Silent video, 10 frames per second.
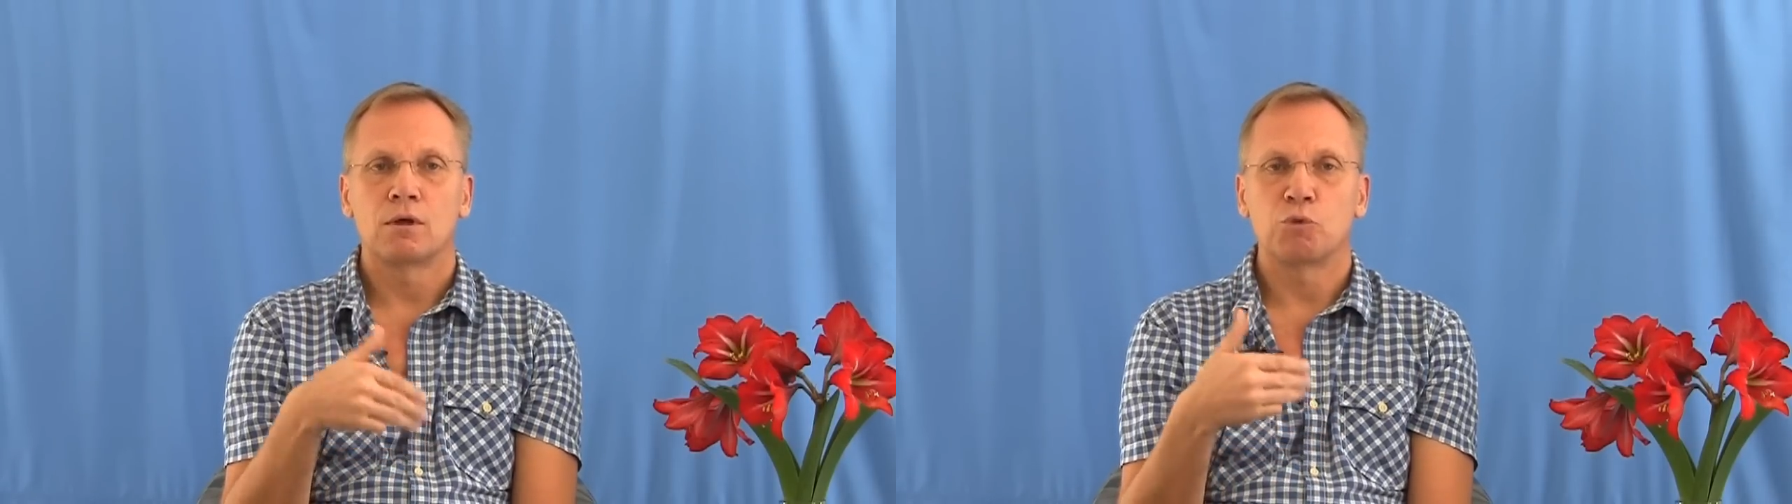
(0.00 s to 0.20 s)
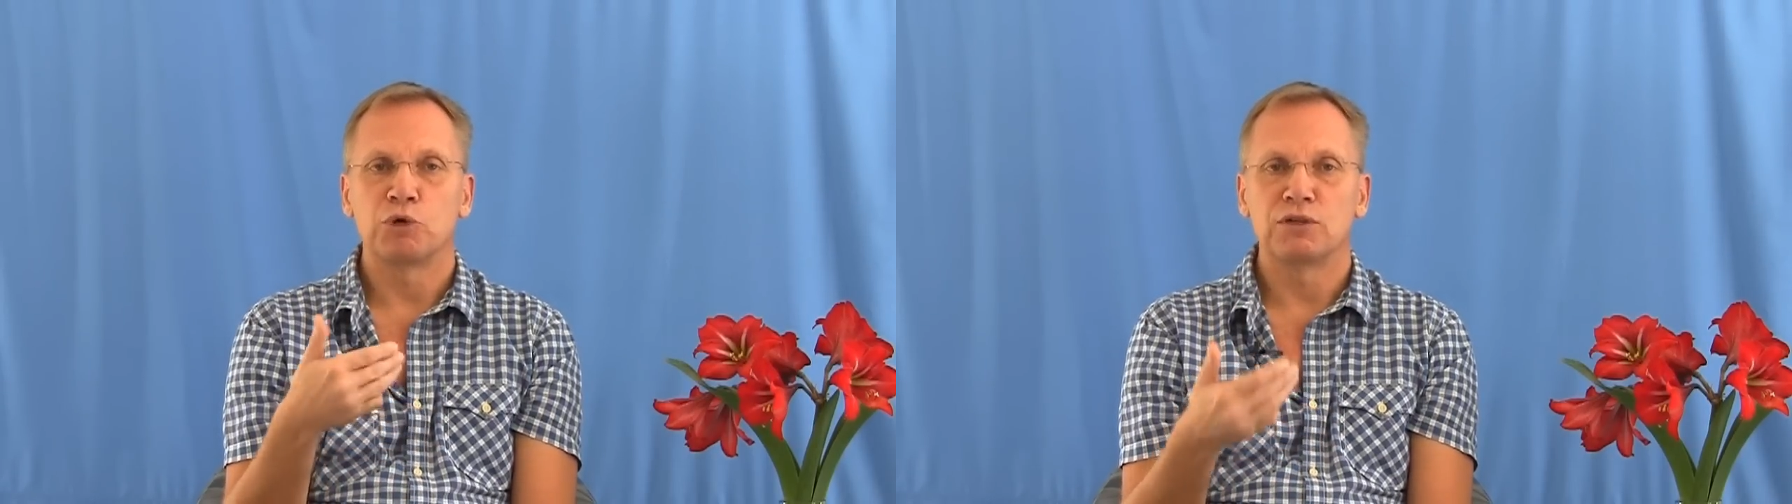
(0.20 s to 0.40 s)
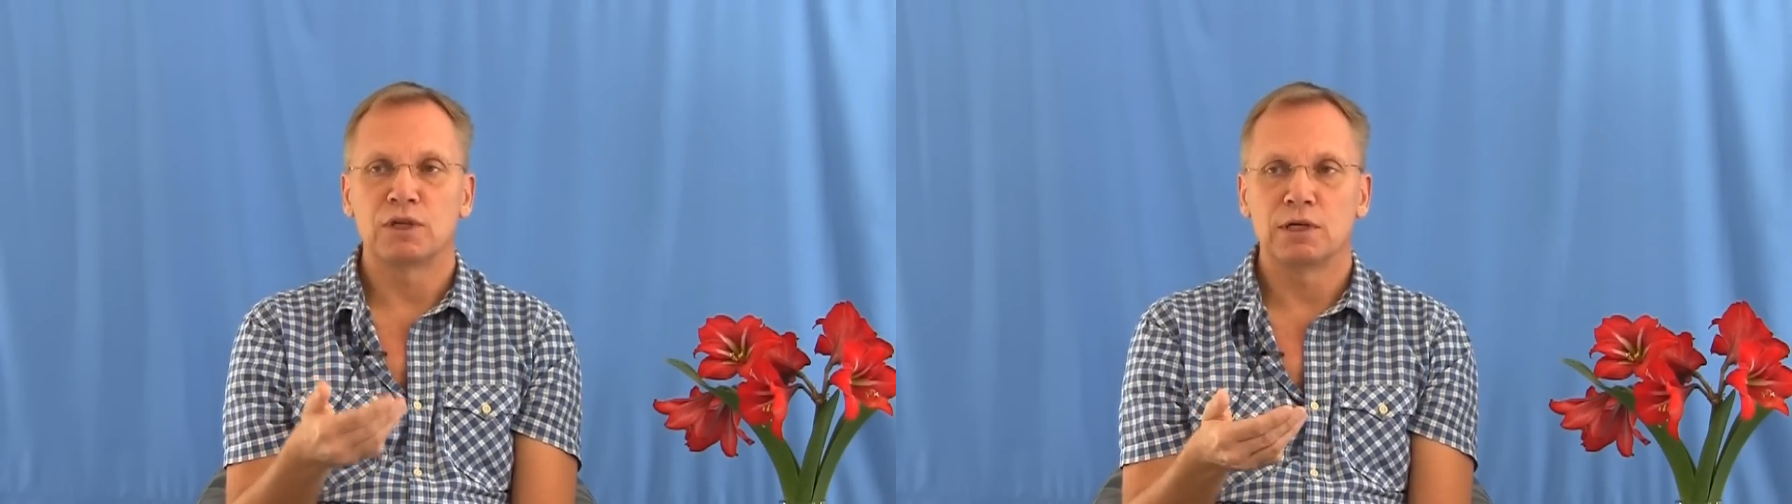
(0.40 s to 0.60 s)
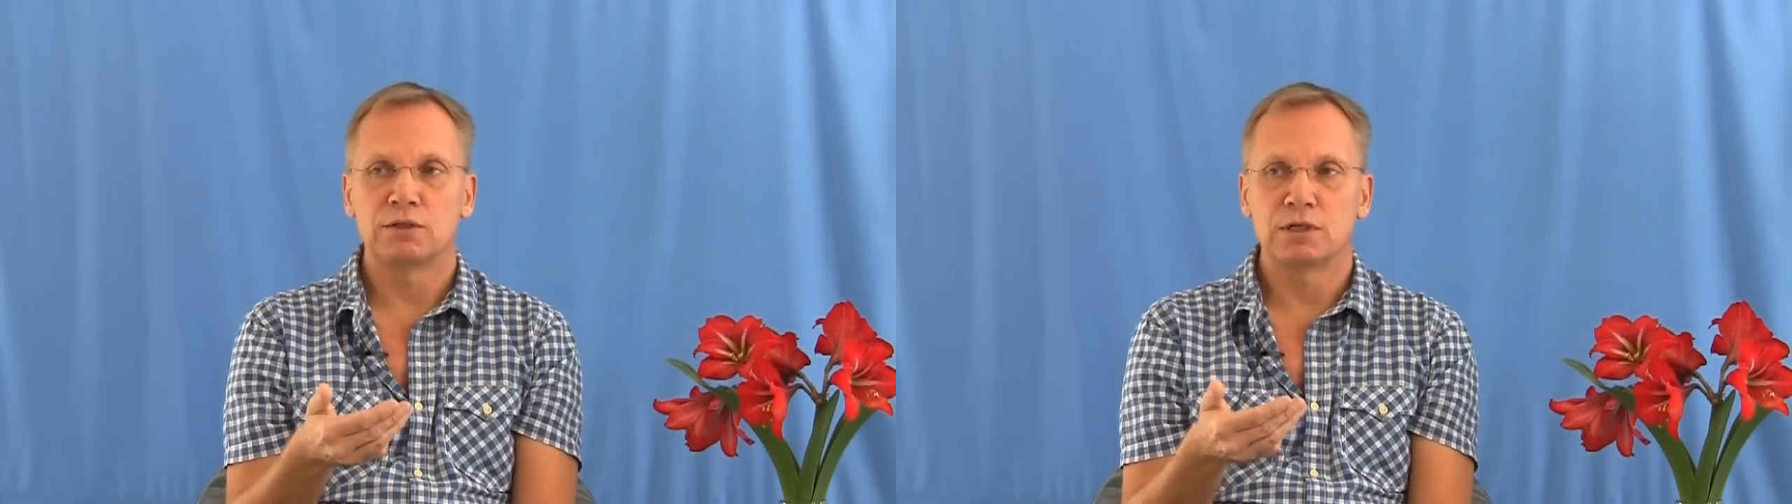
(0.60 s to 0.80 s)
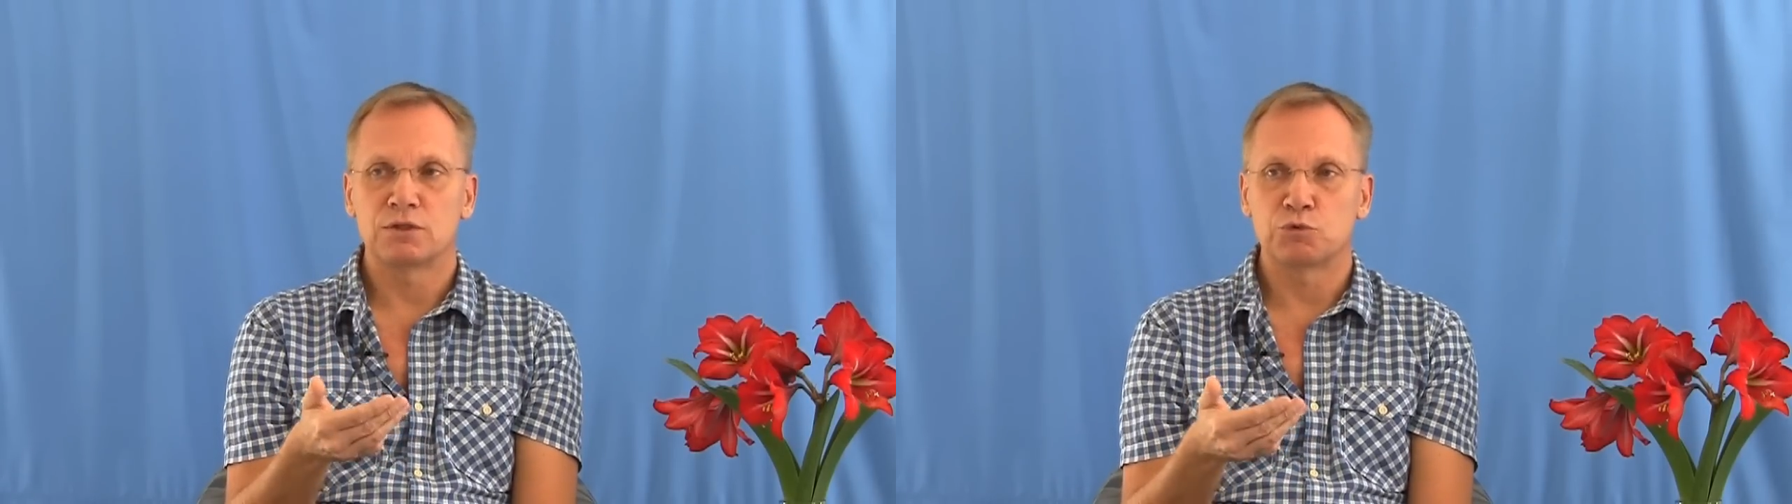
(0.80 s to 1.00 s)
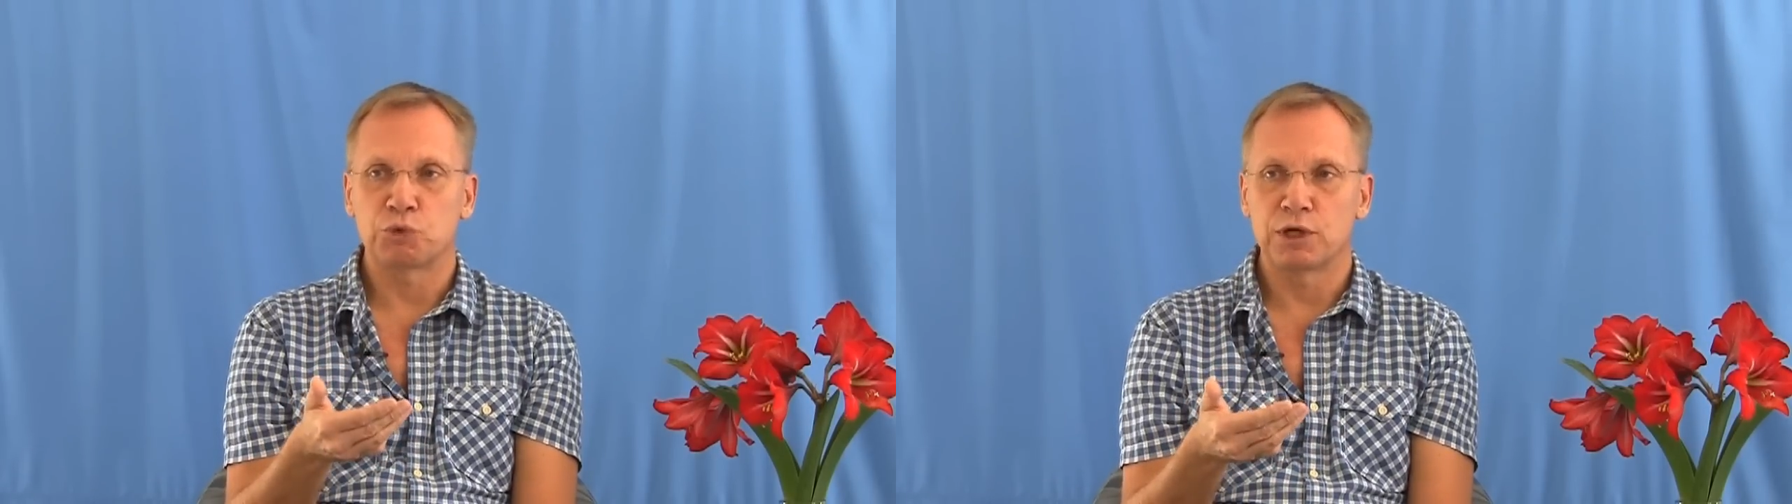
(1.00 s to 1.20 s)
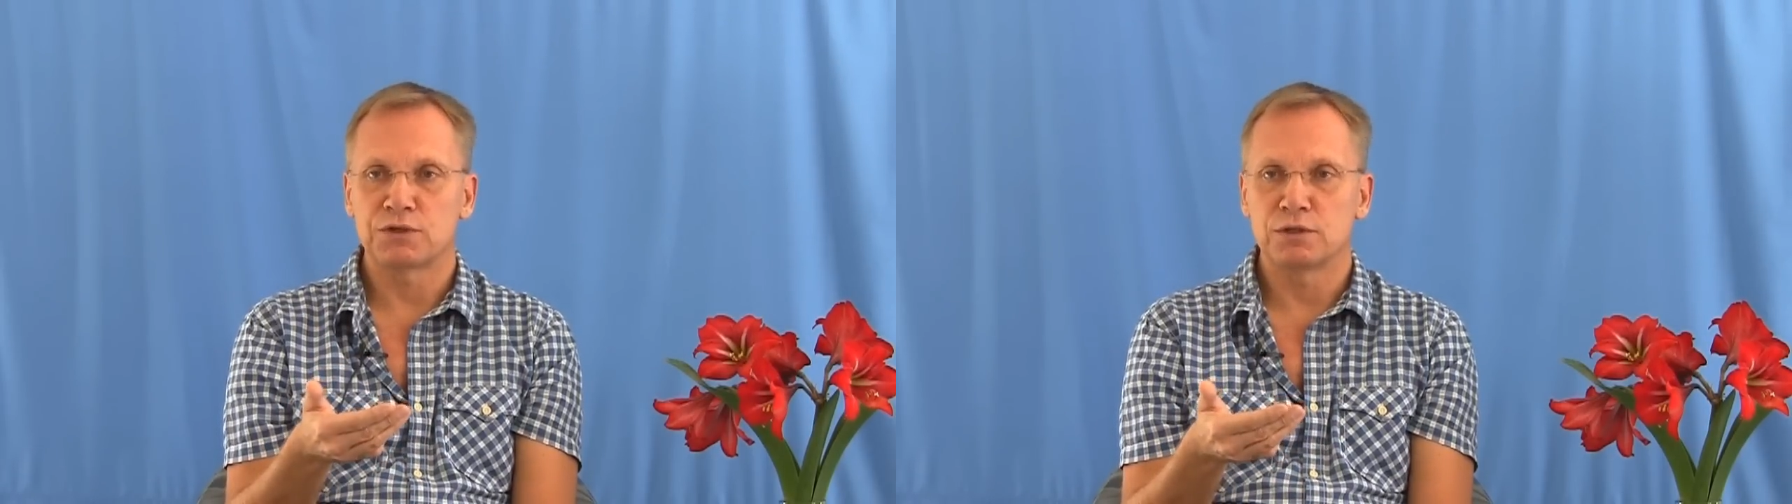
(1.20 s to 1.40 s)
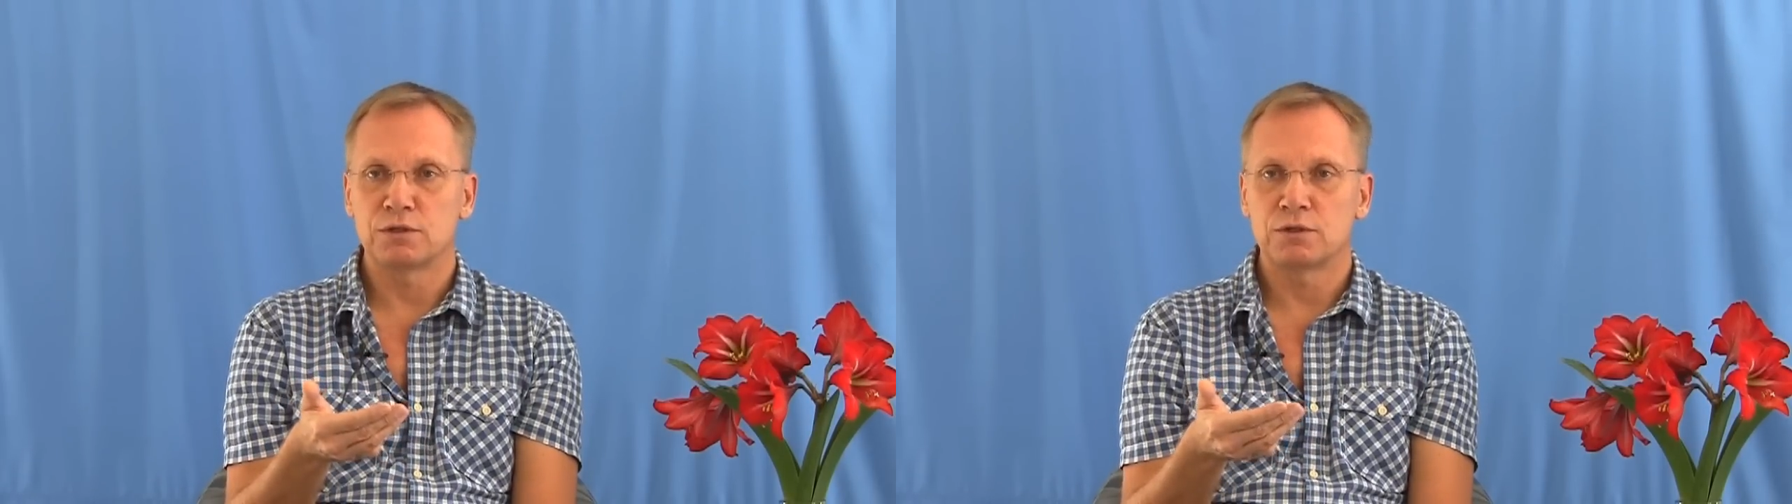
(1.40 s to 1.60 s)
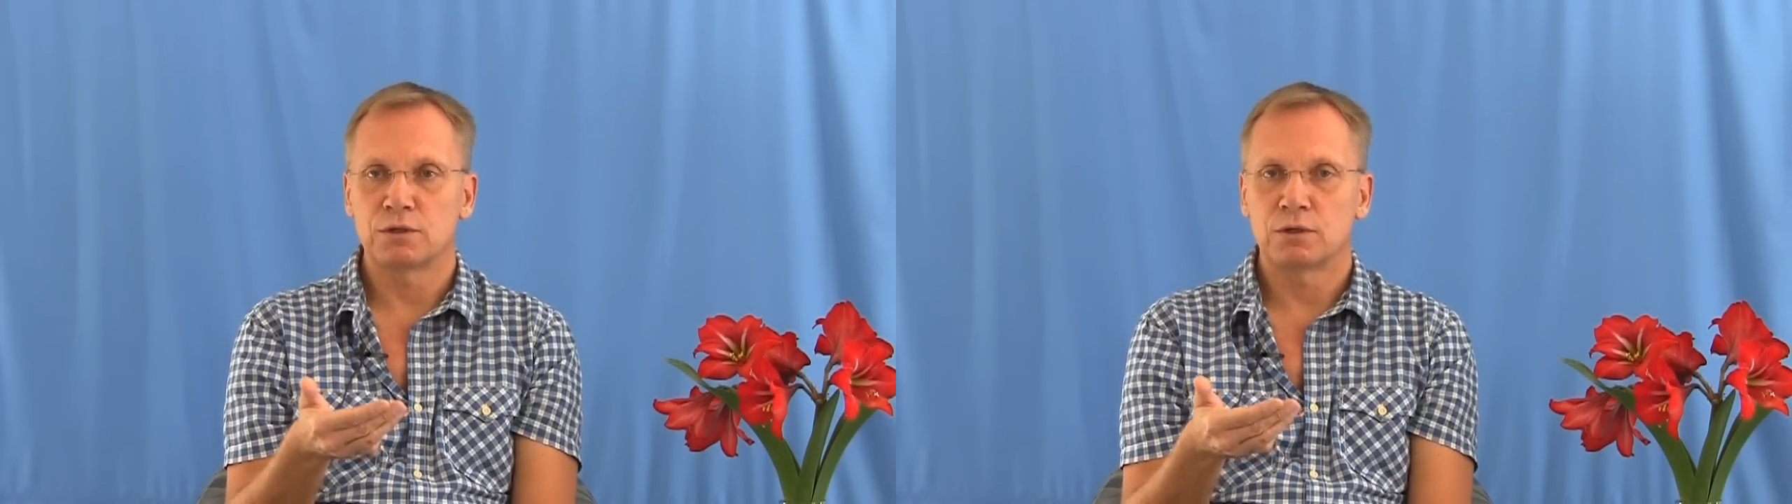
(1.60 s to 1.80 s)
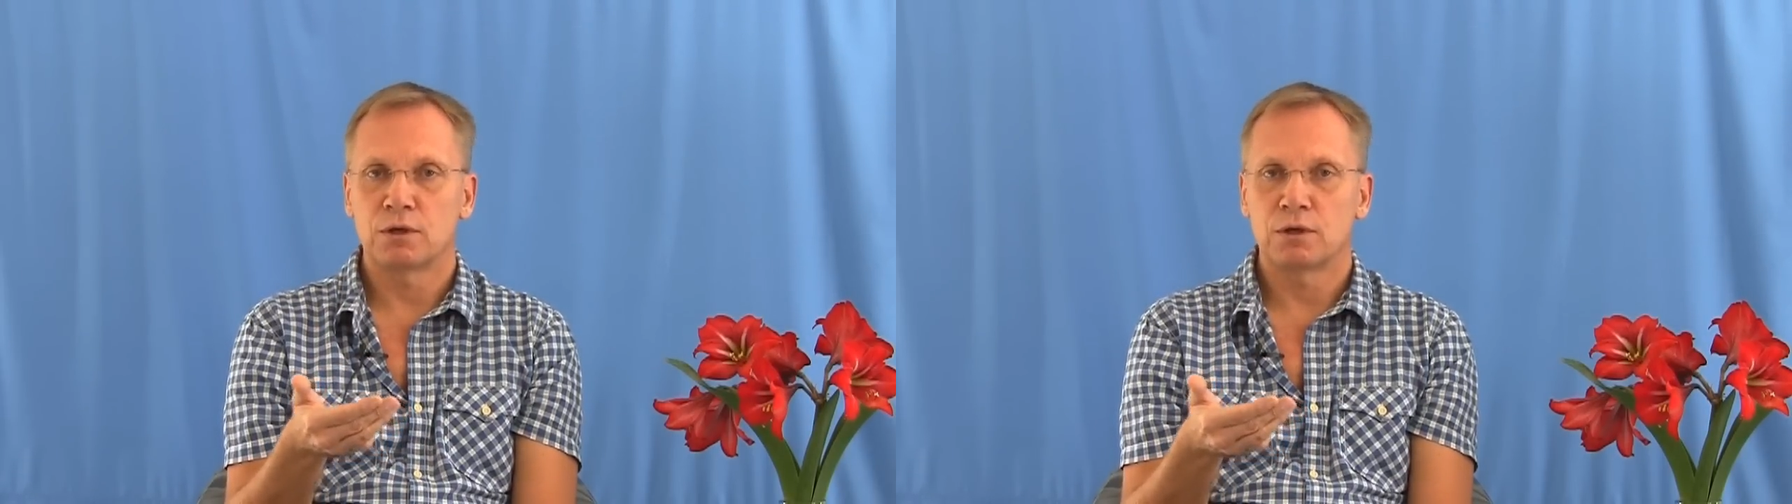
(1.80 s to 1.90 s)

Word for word: open intelligence is present,